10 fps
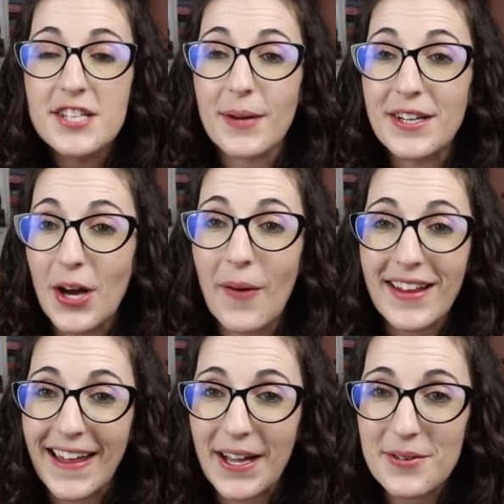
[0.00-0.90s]
So I know
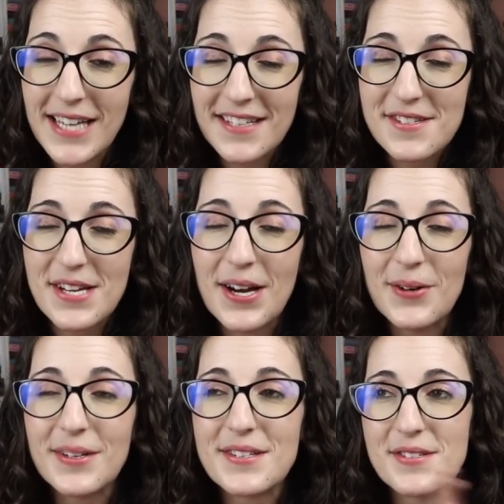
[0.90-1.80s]
I like like Odette
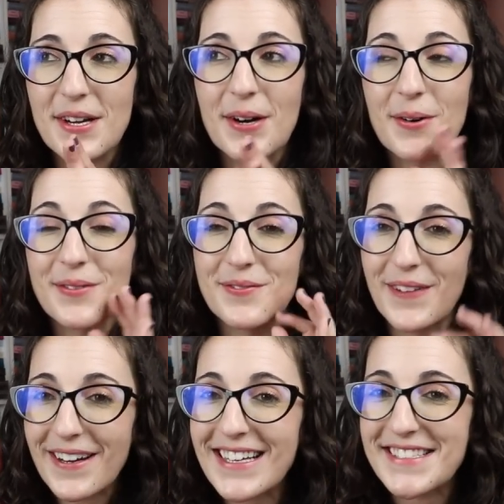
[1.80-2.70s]
Stone, so
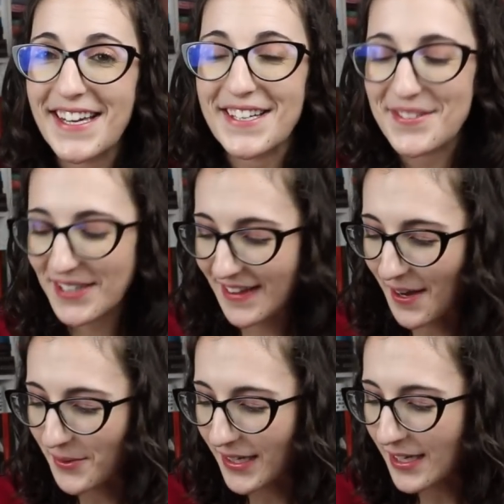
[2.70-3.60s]
very excited to read
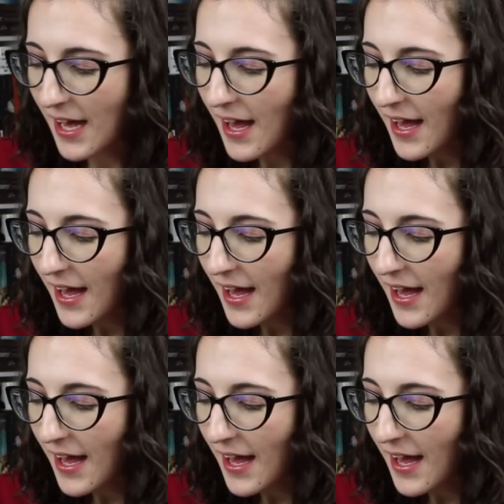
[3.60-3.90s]
that one.